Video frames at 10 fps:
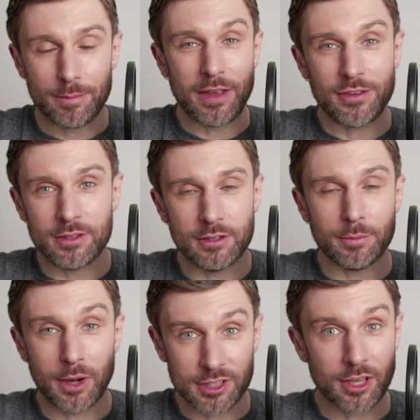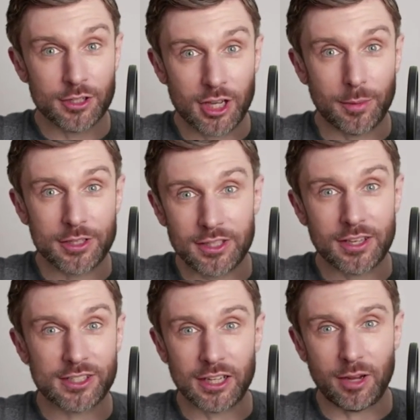But if you look past those comments, you
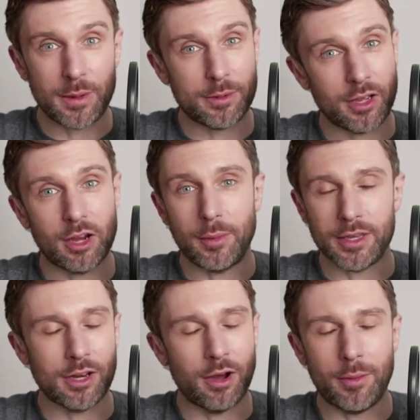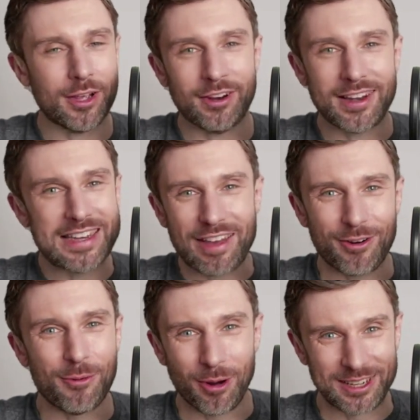then see a lot of people going, oh my, you know, oh my God, I'd
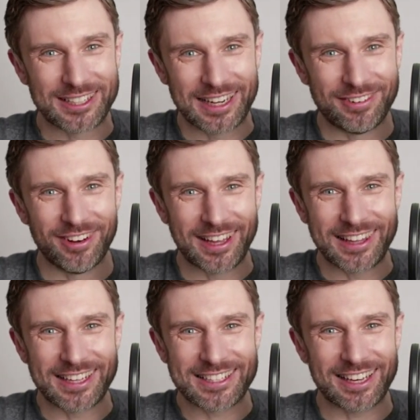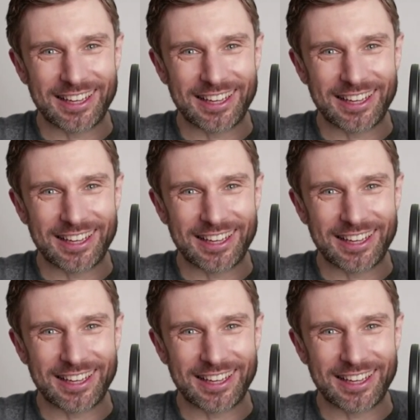never want to live like this.